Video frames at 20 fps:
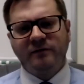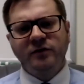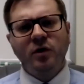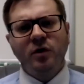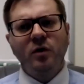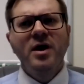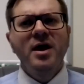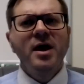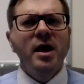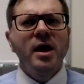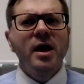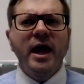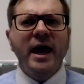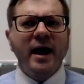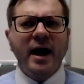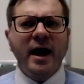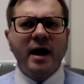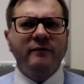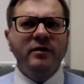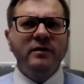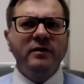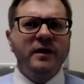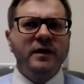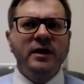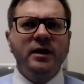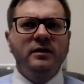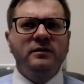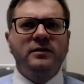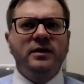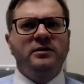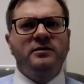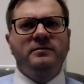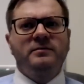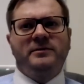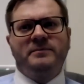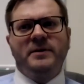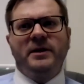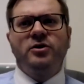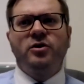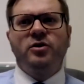So everything that's
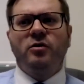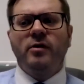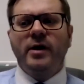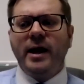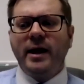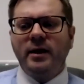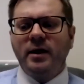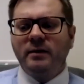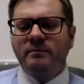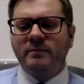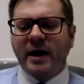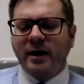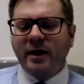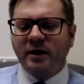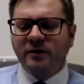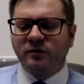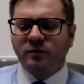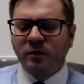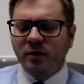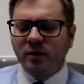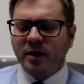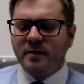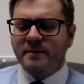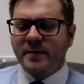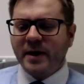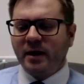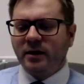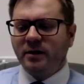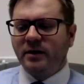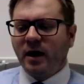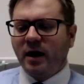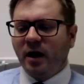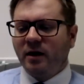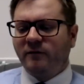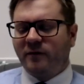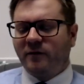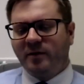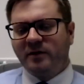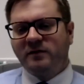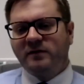been created, Mac, has really been done
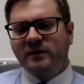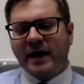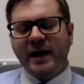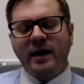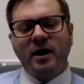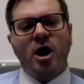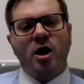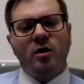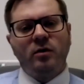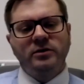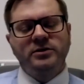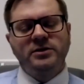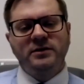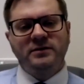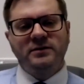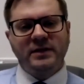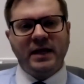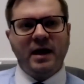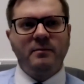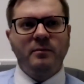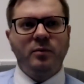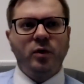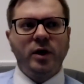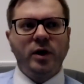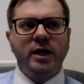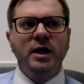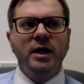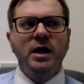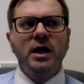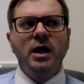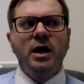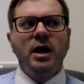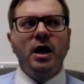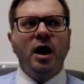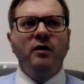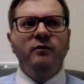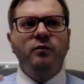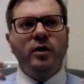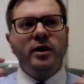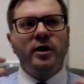from a psychology standpoint
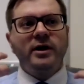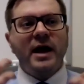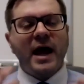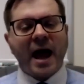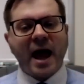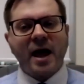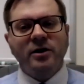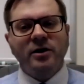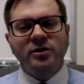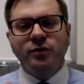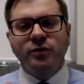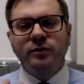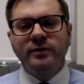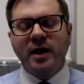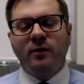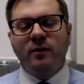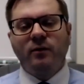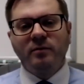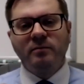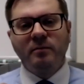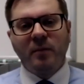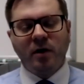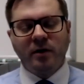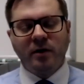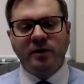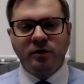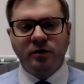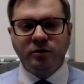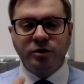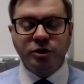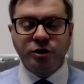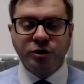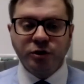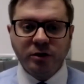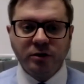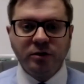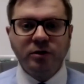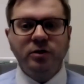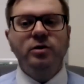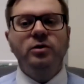of what an actual network marketer
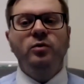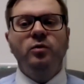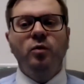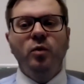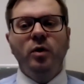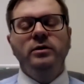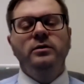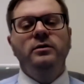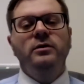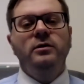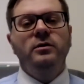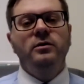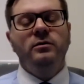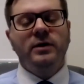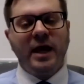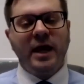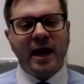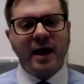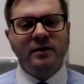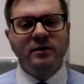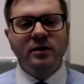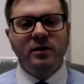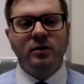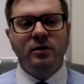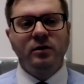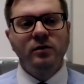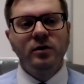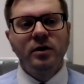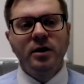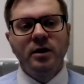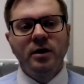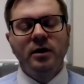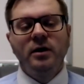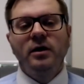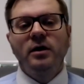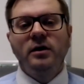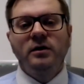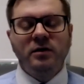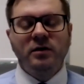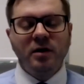should do, would do, can do
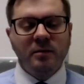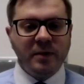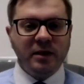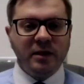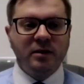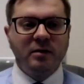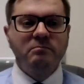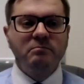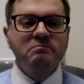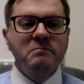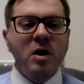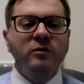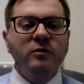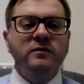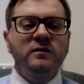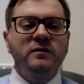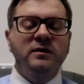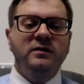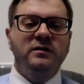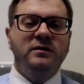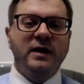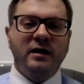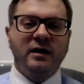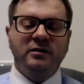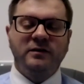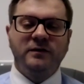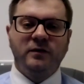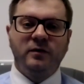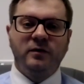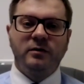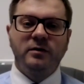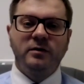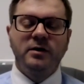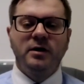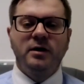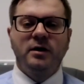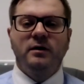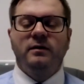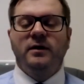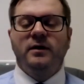to be the most successful
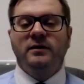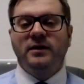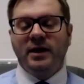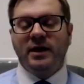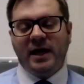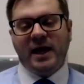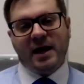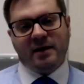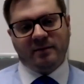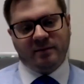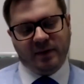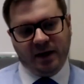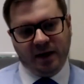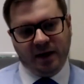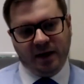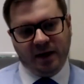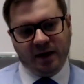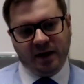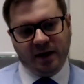that they can be.